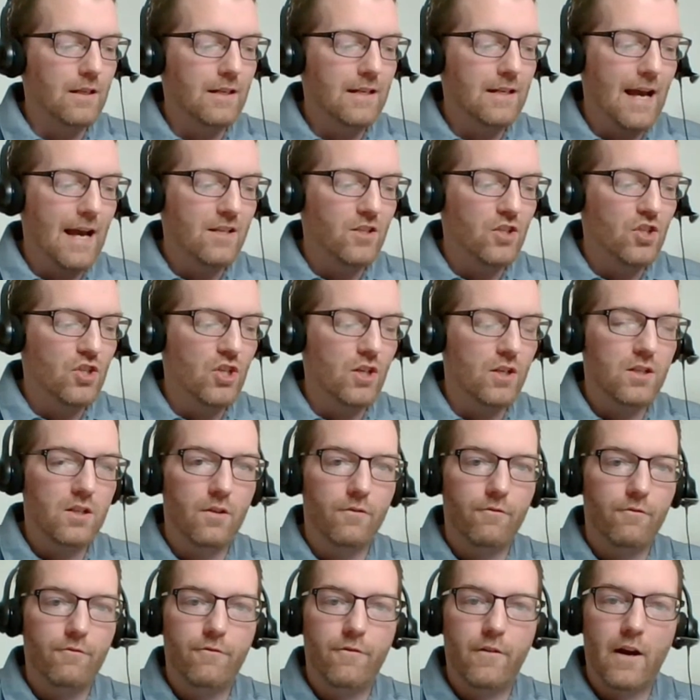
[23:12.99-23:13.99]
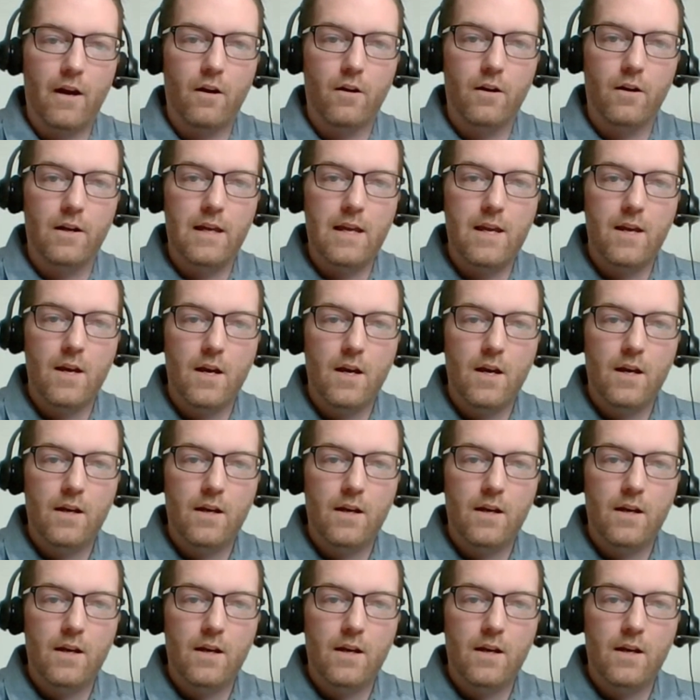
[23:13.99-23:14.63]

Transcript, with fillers: it has just a very